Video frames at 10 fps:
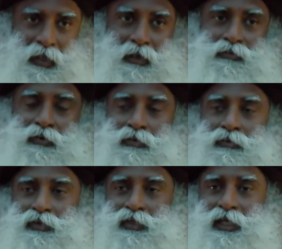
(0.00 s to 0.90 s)
If
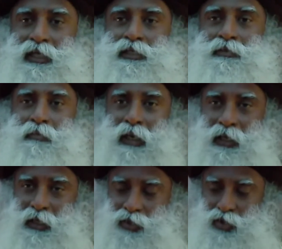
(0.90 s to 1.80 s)
you just
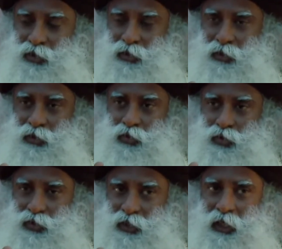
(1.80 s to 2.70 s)
manage to
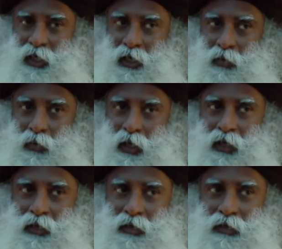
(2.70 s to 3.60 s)
stay
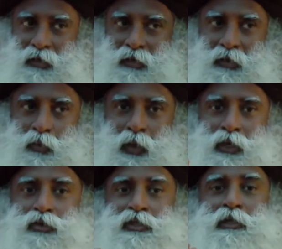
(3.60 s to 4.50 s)
awake
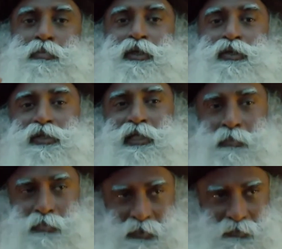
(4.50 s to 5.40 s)
when you slip into sleep.